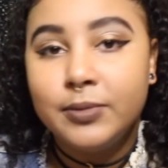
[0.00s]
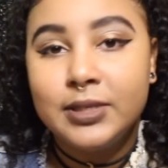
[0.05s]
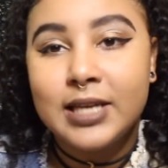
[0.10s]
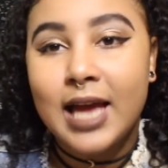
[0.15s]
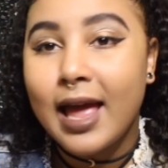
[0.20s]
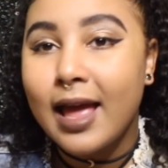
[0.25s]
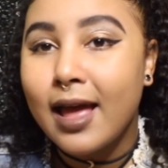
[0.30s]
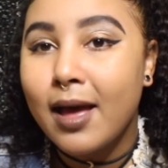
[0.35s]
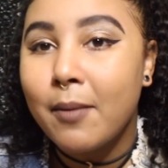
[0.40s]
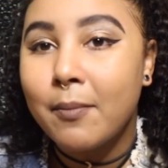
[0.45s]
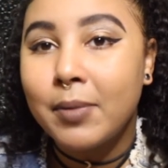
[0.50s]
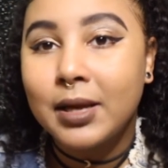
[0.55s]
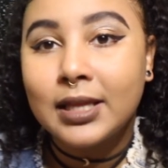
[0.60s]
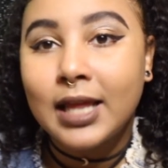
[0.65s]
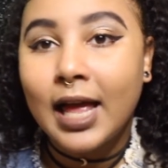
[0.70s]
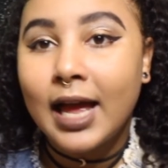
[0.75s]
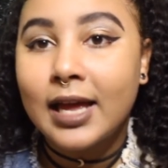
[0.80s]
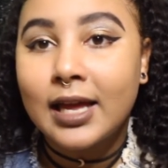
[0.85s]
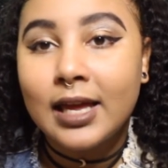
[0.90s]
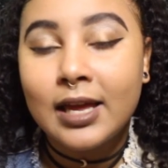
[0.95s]
Damn, but
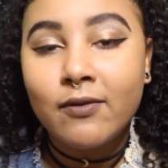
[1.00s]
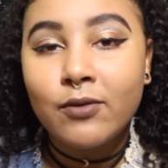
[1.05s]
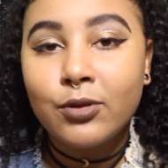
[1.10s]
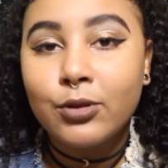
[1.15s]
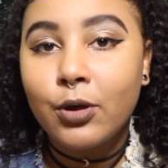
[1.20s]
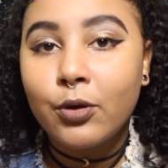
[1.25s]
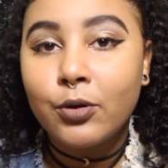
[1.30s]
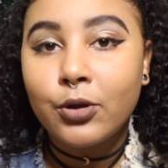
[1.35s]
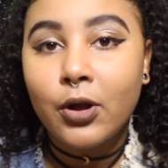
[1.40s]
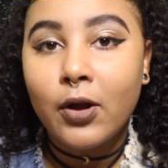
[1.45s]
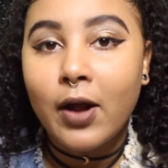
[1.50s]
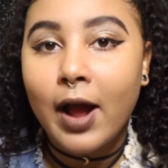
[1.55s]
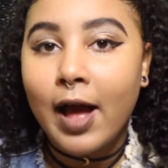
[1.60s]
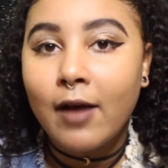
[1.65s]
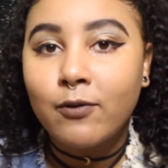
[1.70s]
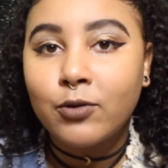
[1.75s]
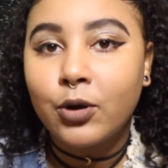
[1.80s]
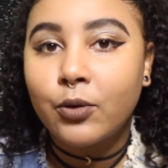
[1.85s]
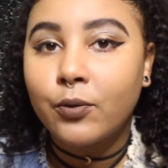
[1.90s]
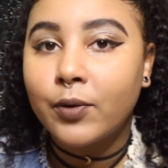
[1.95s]
like even though you're
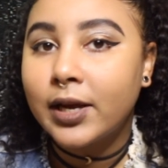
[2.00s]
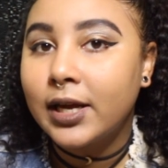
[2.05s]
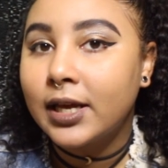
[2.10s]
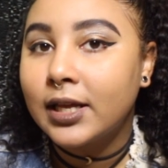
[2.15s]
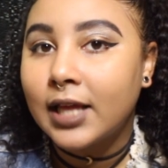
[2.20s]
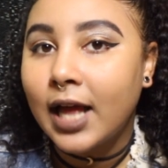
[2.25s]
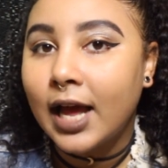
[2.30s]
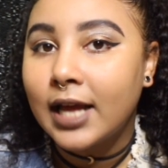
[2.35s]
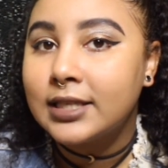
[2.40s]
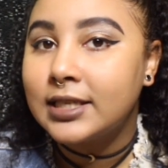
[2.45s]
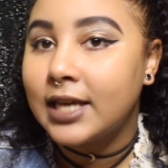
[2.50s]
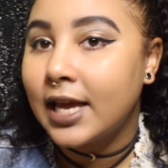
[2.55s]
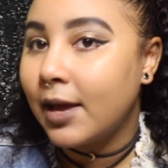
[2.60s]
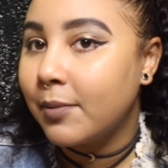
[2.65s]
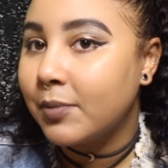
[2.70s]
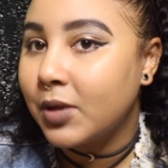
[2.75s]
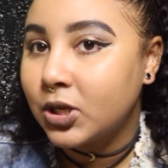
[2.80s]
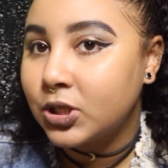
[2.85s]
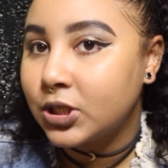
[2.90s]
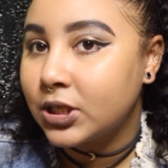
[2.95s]
half Korean, like
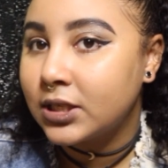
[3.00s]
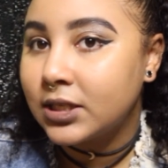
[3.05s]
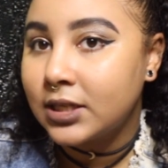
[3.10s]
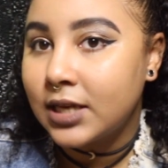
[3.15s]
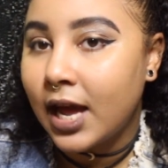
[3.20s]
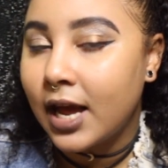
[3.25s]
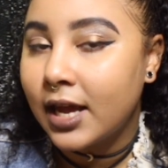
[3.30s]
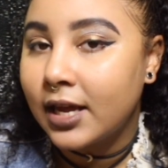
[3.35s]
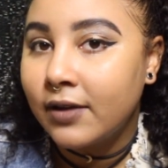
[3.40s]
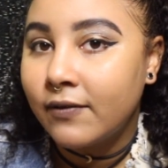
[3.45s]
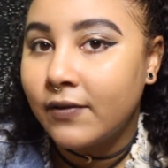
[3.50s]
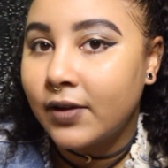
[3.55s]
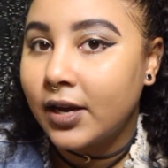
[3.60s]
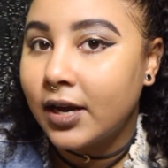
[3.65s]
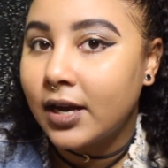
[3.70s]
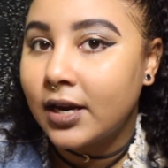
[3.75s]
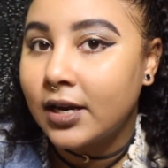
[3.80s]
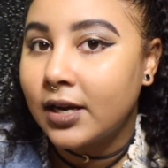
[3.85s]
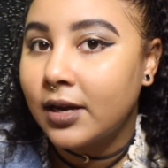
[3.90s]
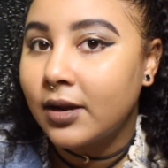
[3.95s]
damn, they're just not even
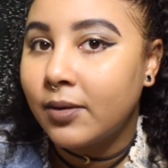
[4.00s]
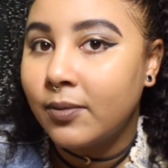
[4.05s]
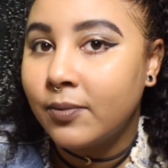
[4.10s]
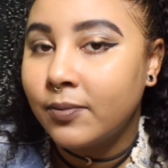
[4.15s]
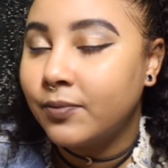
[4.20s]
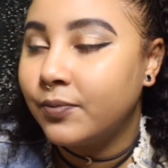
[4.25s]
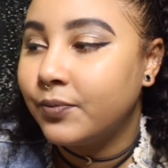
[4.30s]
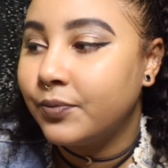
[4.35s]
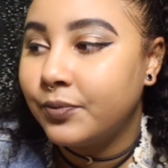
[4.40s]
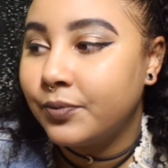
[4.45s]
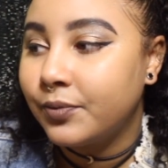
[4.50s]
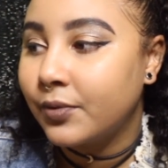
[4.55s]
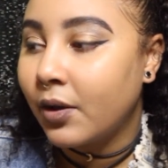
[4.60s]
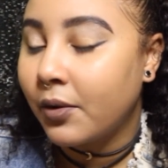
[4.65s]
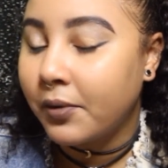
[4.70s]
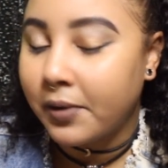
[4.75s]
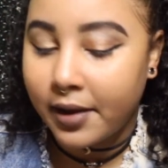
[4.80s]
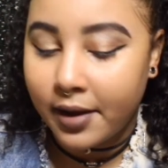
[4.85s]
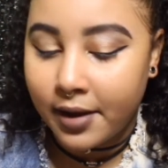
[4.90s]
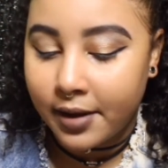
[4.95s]
gonna,
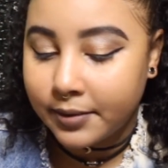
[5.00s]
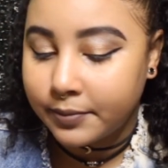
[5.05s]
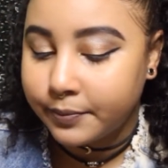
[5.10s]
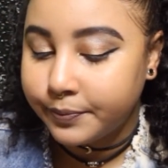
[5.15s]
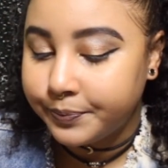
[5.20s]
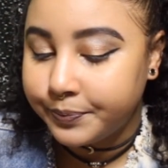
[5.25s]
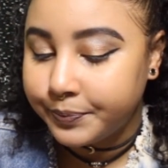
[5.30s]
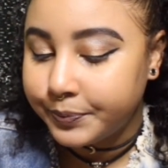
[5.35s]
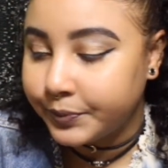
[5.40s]
okay.